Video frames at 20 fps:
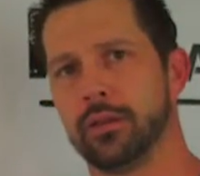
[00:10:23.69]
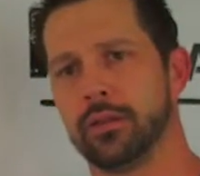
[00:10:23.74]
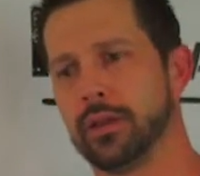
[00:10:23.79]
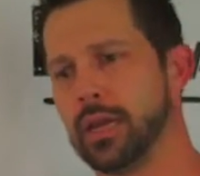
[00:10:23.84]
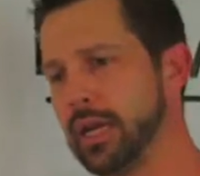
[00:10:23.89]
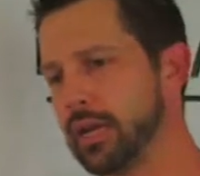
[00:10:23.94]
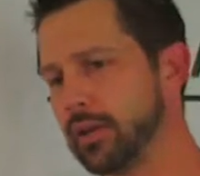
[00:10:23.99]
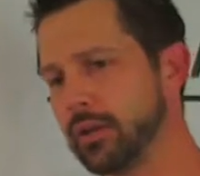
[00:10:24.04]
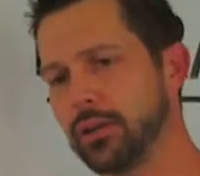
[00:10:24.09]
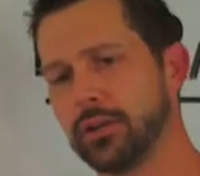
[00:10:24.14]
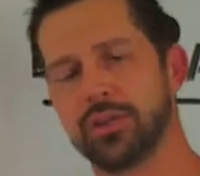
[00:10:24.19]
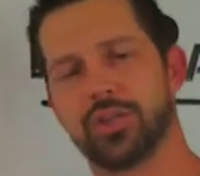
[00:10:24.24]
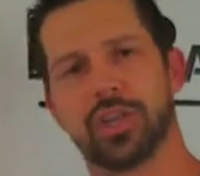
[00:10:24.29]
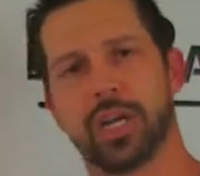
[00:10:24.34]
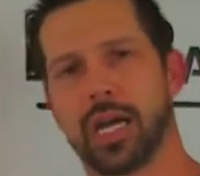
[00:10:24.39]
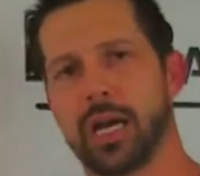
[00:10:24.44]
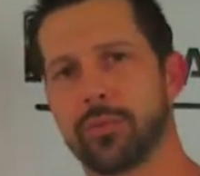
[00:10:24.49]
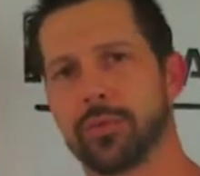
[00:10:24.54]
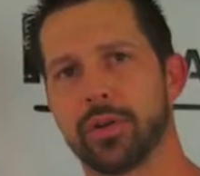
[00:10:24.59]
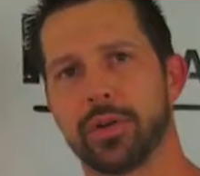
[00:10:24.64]
Not a good
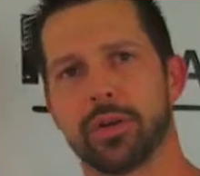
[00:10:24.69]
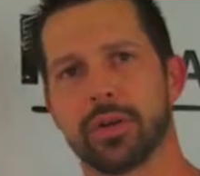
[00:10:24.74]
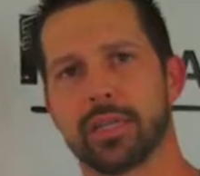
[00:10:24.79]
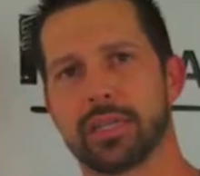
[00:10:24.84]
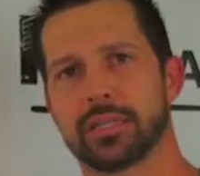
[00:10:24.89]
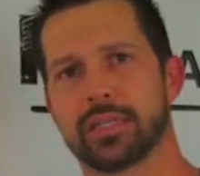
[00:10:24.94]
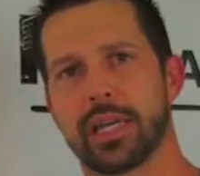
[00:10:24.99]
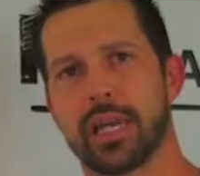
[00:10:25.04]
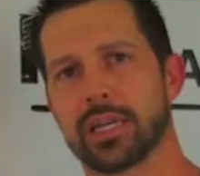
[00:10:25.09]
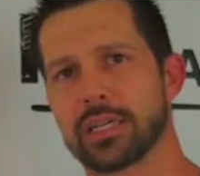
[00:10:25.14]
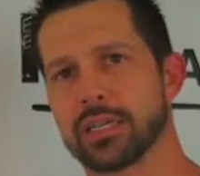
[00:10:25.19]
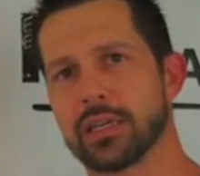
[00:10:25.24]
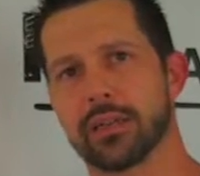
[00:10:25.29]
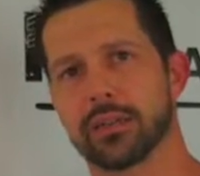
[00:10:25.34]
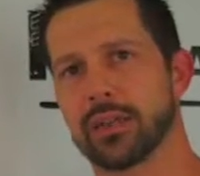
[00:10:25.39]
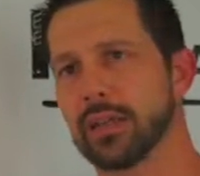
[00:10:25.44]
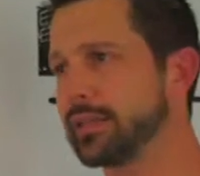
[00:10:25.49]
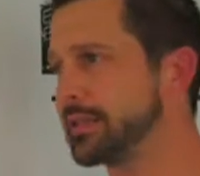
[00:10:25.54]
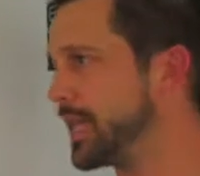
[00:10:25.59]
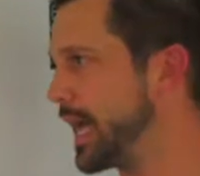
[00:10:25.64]
job during a session,
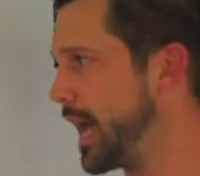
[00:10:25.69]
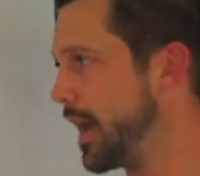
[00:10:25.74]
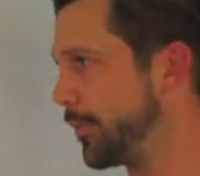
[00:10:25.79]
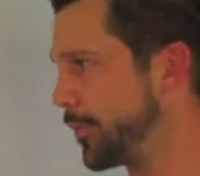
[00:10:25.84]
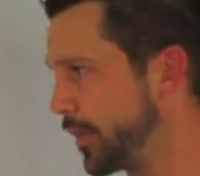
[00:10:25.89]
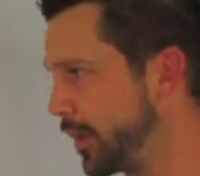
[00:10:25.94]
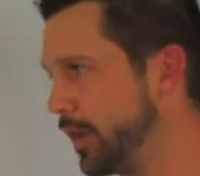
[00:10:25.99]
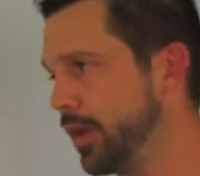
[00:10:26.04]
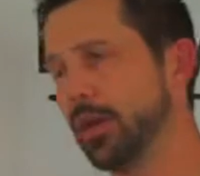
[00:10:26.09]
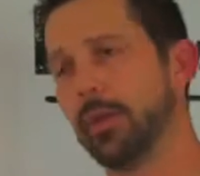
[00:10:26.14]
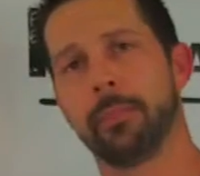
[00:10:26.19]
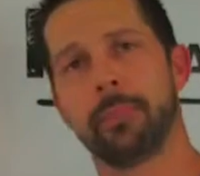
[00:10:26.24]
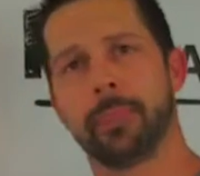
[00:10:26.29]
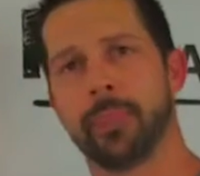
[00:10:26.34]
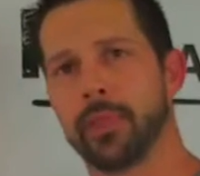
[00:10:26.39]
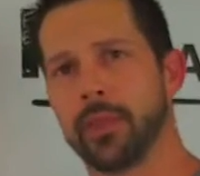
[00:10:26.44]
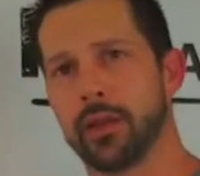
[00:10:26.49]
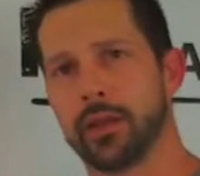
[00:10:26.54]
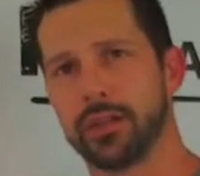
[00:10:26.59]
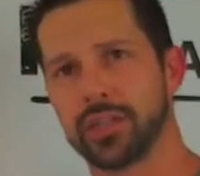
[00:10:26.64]
nothing like that, but
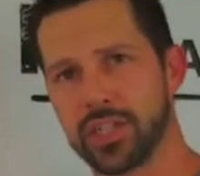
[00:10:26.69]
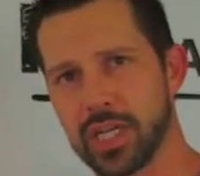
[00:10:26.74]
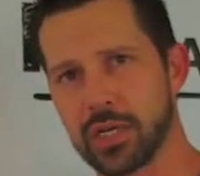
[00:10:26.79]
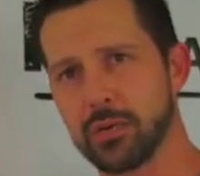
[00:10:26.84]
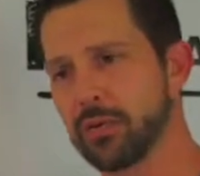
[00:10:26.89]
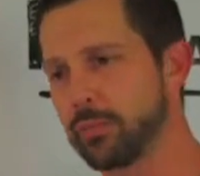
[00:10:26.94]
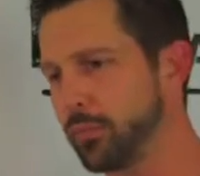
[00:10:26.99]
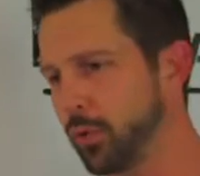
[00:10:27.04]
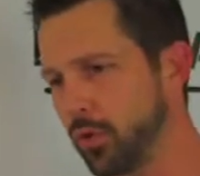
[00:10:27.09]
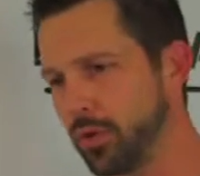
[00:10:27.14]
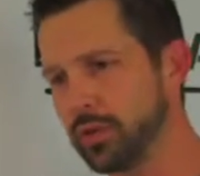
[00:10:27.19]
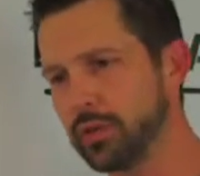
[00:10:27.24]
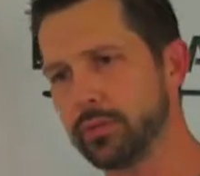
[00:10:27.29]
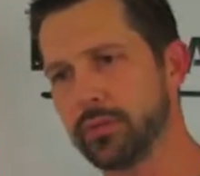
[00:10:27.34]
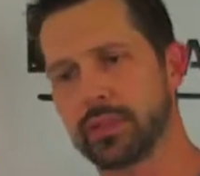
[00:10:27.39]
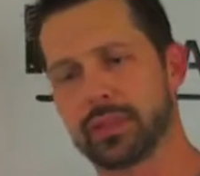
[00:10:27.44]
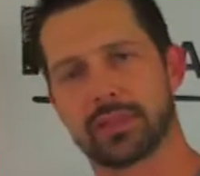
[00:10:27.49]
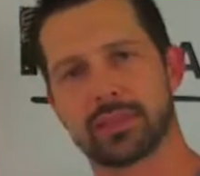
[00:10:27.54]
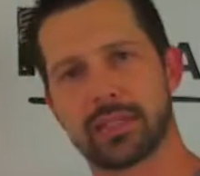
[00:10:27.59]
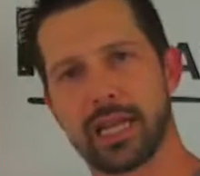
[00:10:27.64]
a genuine pulling them
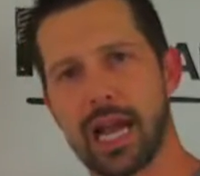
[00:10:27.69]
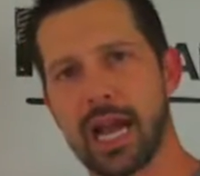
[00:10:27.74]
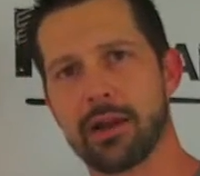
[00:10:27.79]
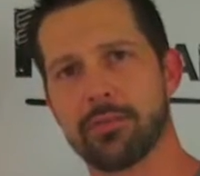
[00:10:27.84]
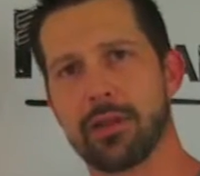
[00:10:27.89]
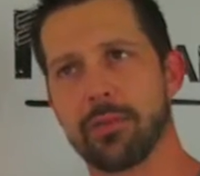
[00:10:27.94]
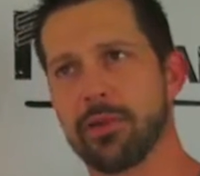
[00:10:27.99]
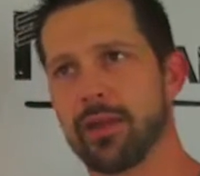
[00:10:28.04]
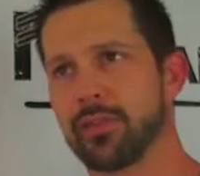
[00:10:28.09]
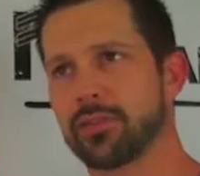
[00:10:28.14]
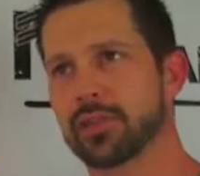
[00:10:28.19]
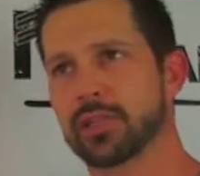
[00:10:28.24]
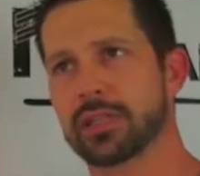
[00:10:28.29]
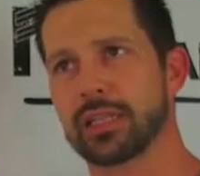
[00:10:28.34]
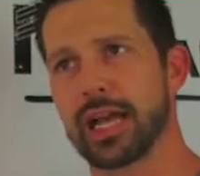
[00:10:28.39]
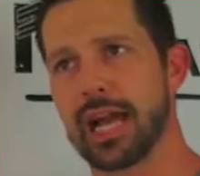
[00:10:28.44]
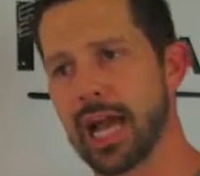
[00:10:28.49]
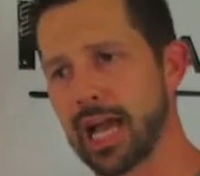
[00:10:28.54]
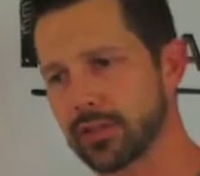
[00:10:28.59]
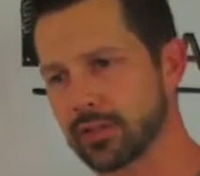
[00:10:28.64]
to the side, maybe after
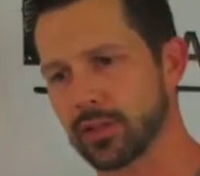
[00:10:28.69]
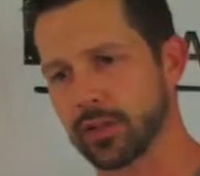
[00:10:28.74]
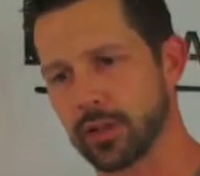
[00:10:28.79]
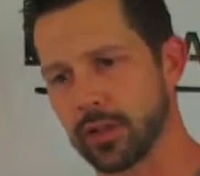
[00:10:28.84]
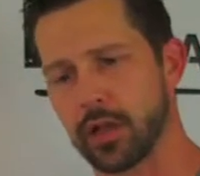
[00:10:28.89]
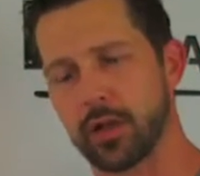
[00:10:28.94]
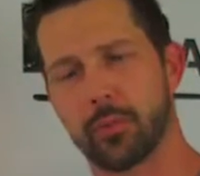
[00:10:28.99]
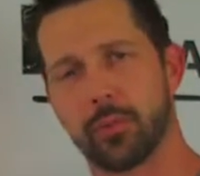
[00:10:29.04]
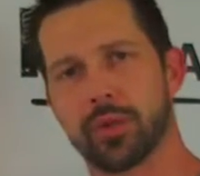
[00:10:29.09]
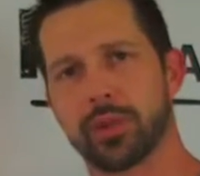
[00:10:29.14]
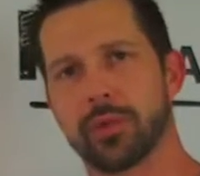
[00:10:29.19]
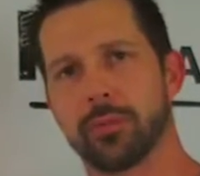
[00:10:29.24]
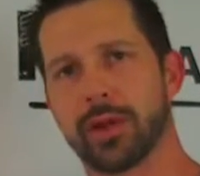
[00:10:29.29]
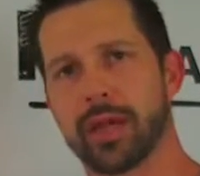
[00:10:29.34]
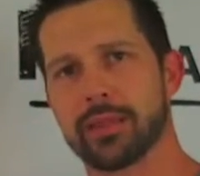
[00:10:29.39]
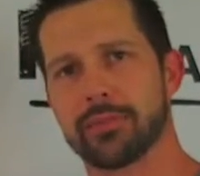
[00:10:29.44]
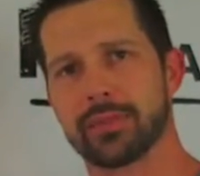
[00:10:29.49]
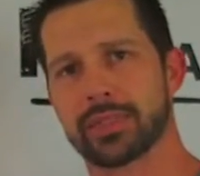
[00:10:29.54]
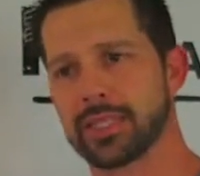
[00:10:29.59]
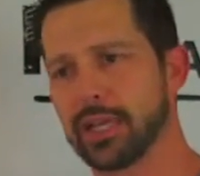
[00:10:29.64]
class, when they're
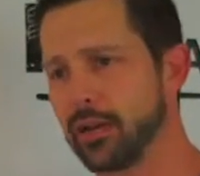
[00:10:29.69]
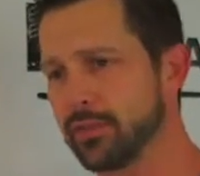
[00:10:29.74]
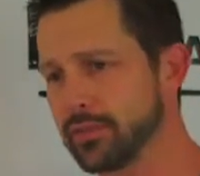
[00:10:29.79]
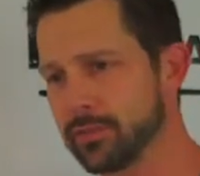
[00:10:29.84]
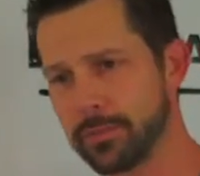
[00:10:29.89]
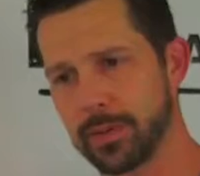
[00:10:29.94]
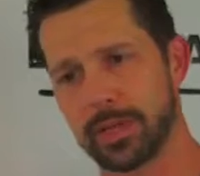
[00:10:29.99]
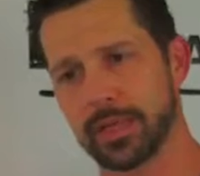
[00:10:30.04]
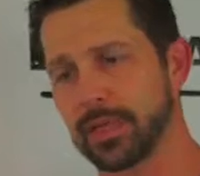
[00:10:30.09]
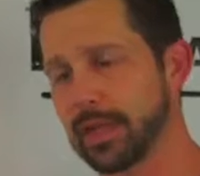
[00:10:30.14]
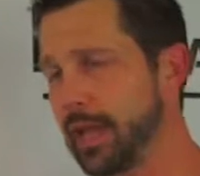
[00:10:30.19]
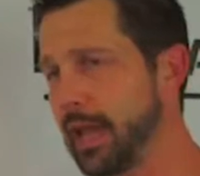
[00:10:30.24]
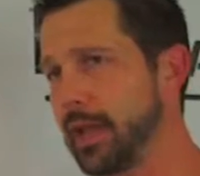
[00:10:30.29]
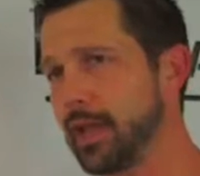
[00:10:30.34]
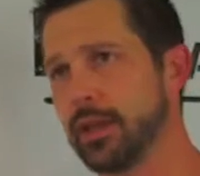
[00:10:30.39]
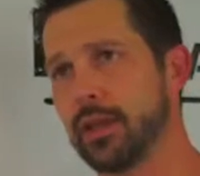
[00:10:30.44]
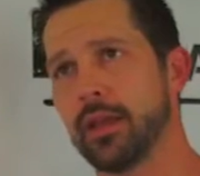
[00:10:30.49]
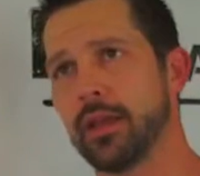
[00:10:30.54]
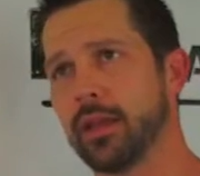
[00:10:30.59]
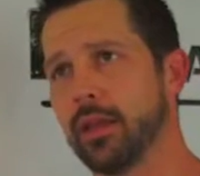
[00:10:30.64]
by themselves, and being like,
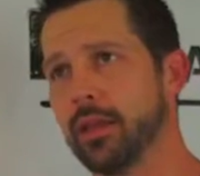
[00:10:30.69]
hey,